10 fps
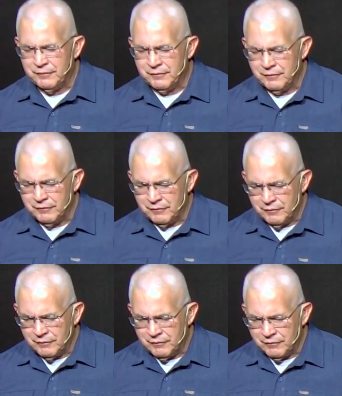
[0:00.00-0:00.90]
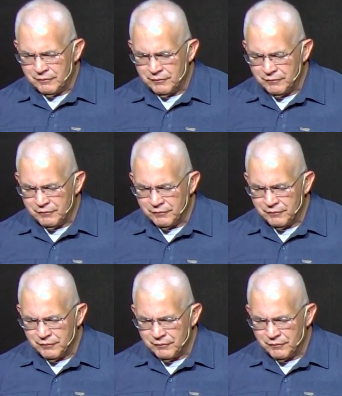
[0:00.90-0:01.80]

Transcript: No one is speaking in this clip.